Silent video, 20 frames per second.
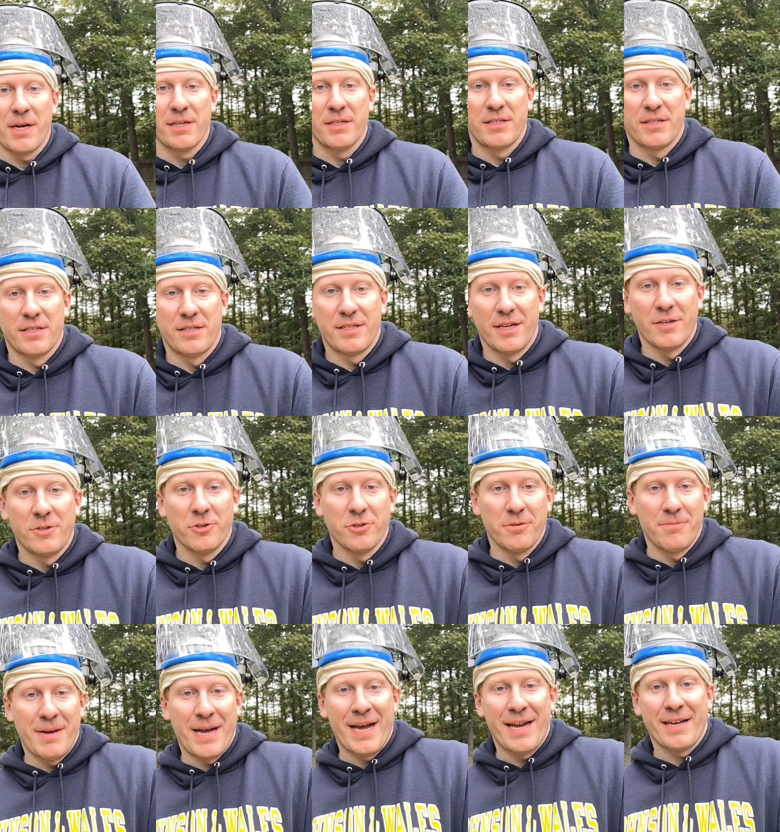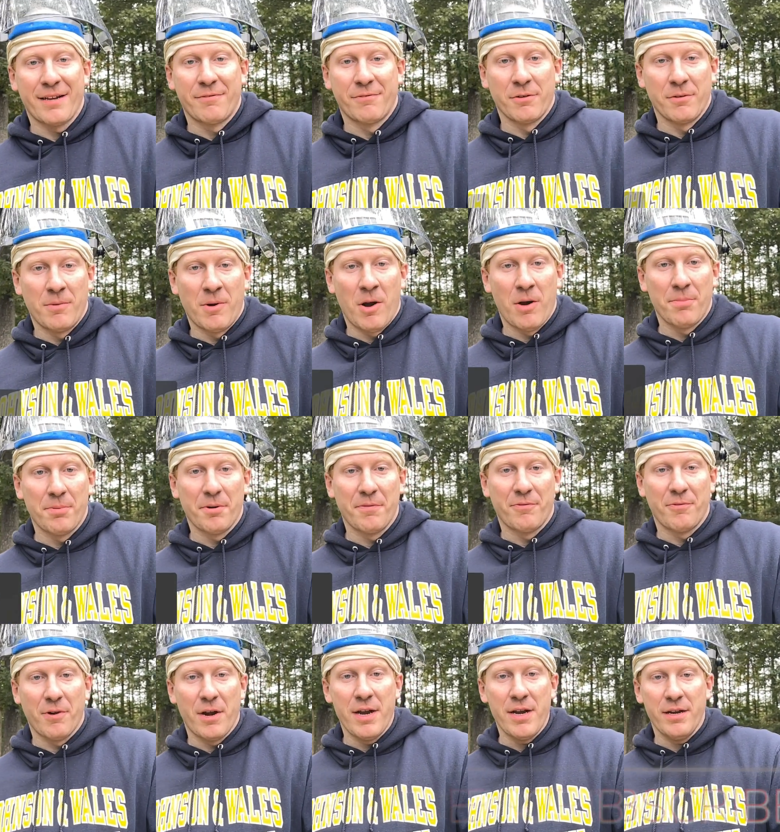is the Central Pneumatic from Harbor
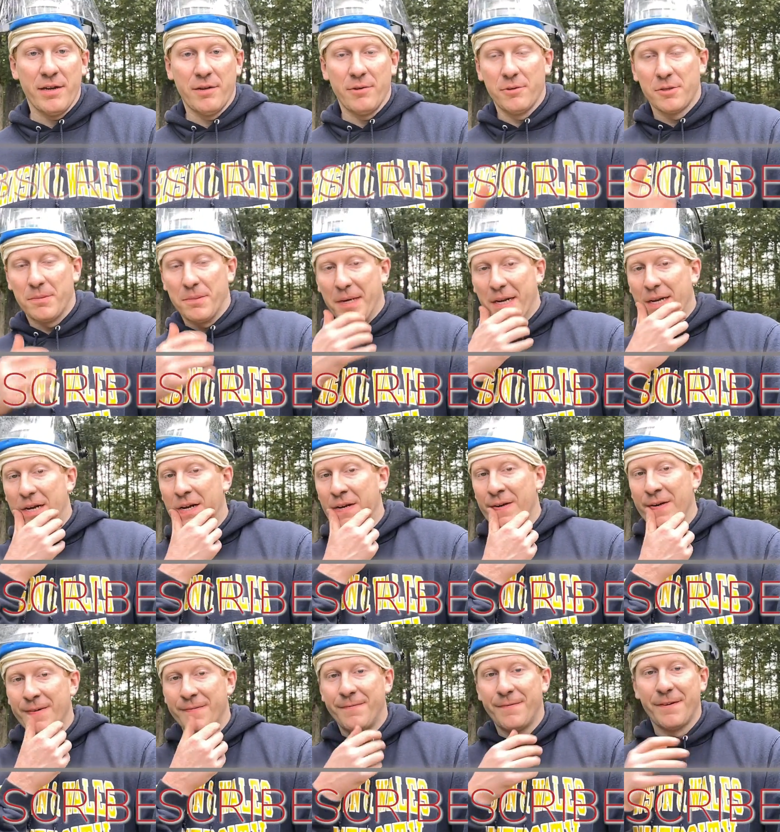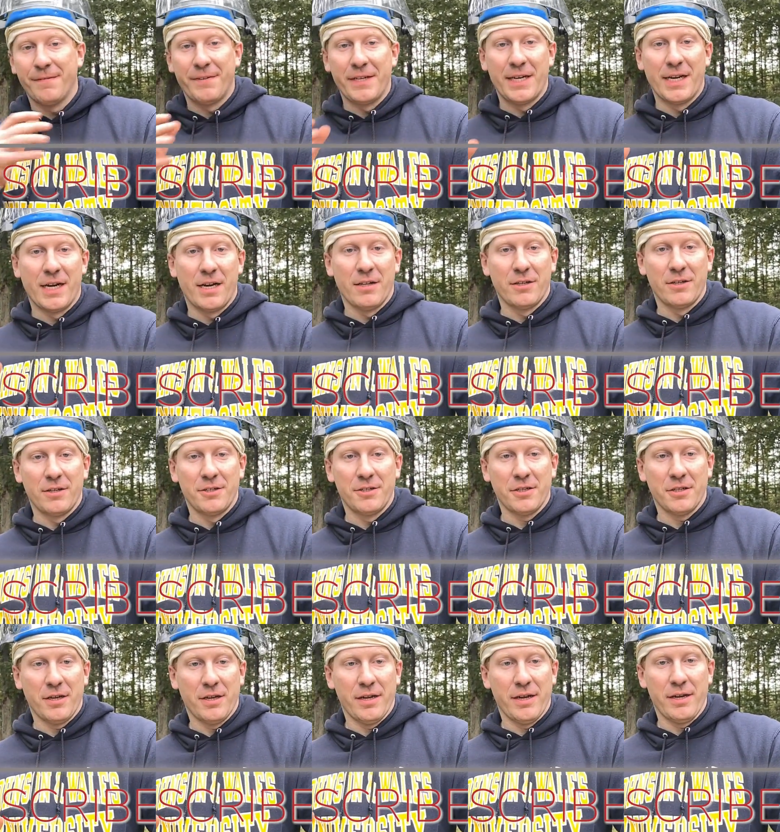Freight. It was about $150
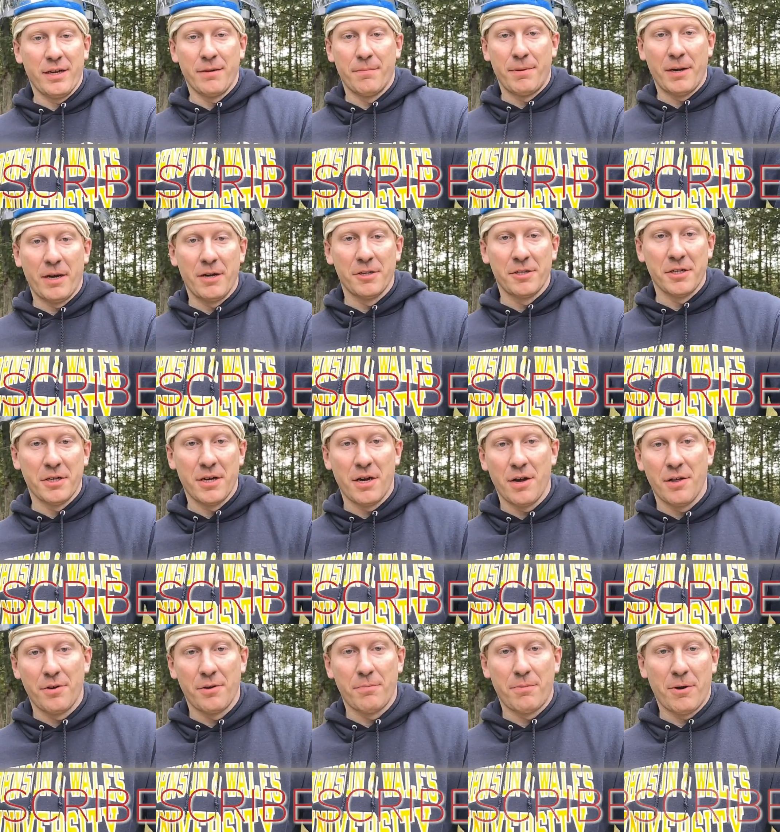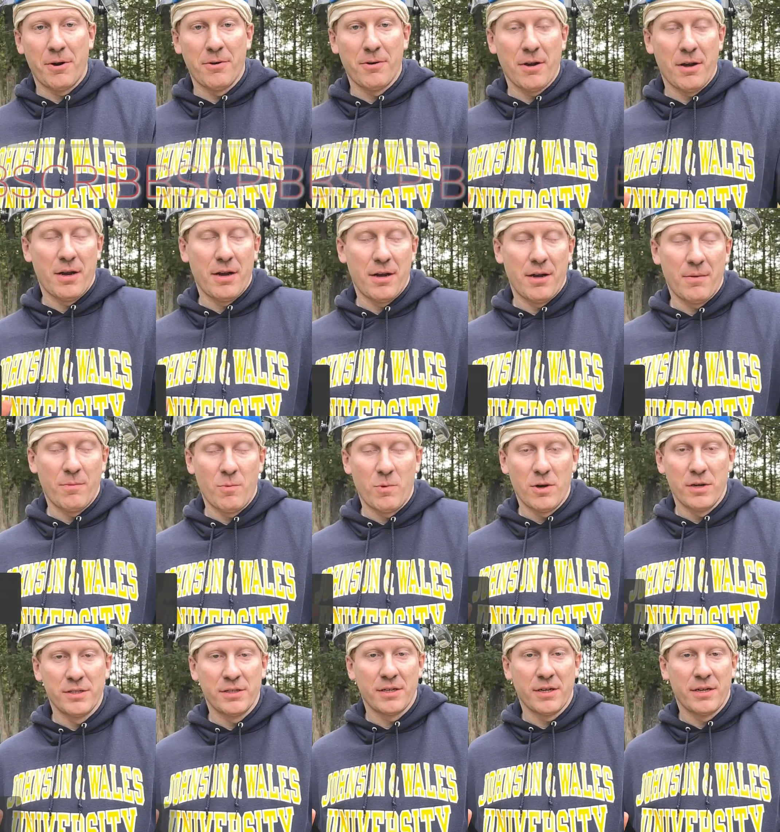in comparison to other um,
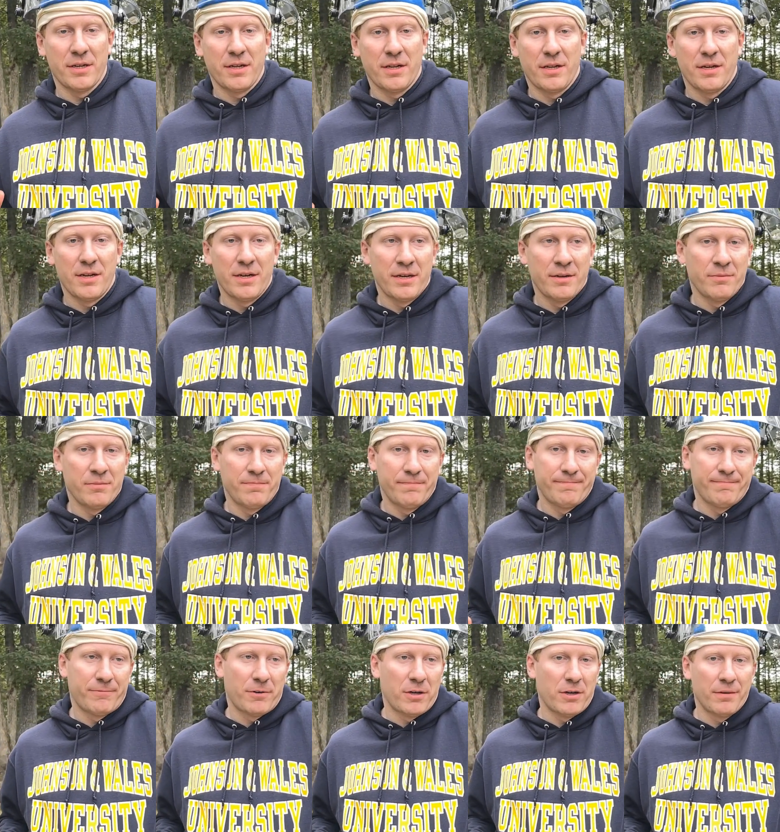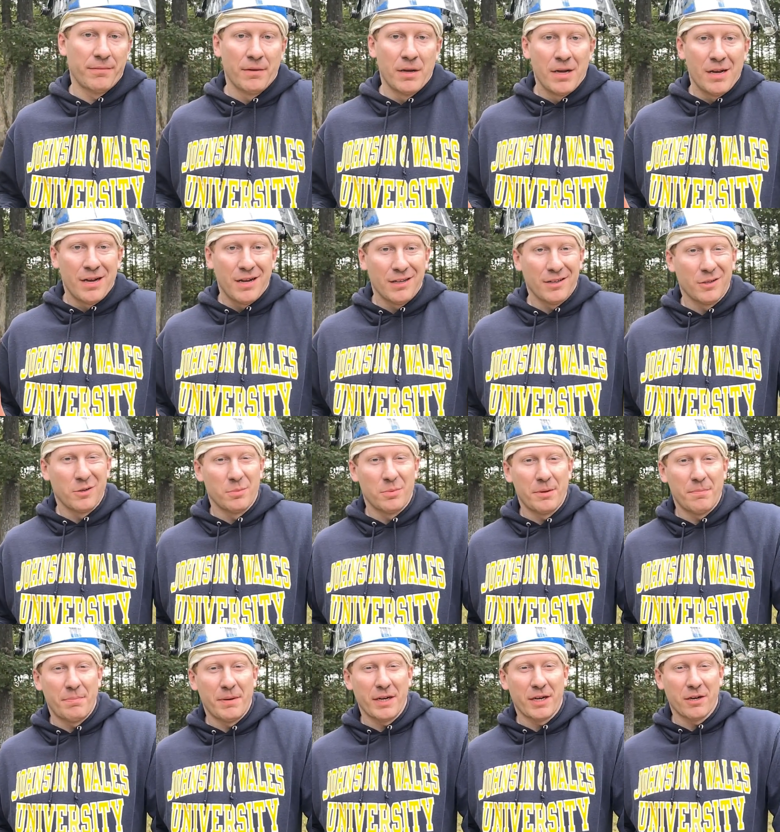ones on the line for a little
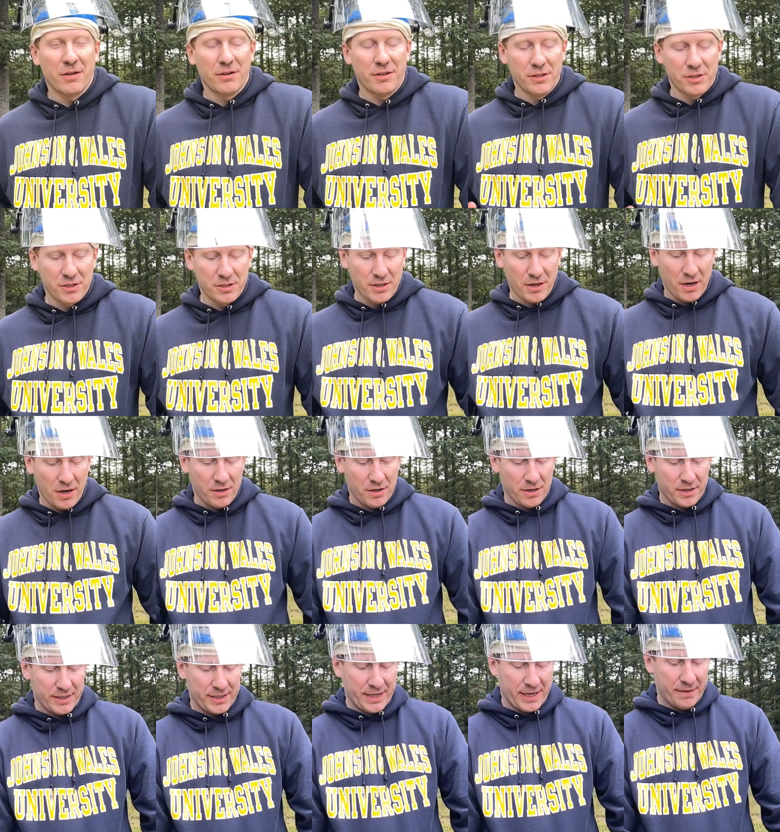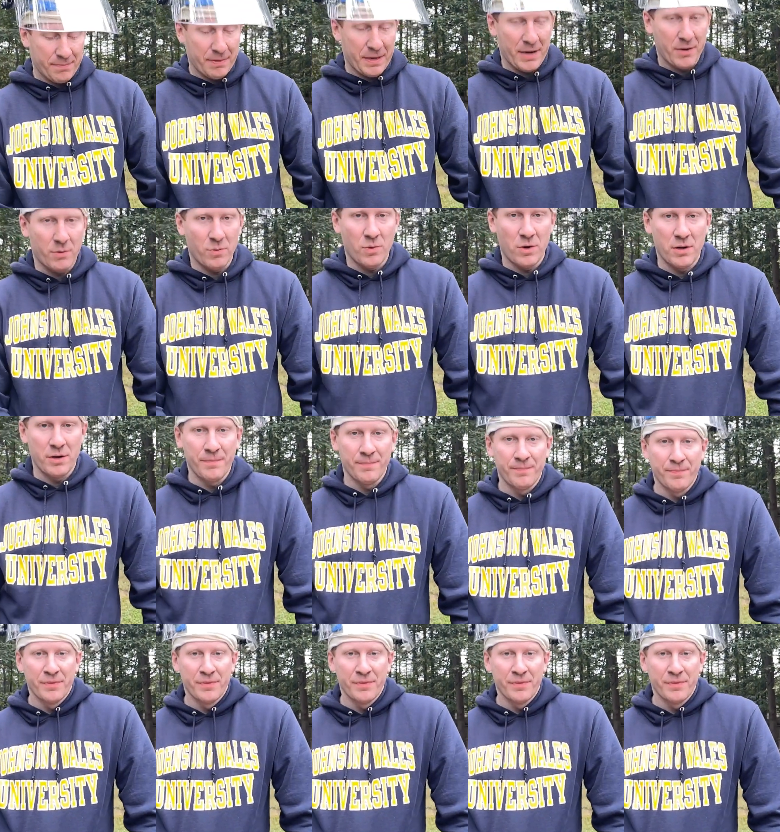bit bigger. This is the 110 pound one.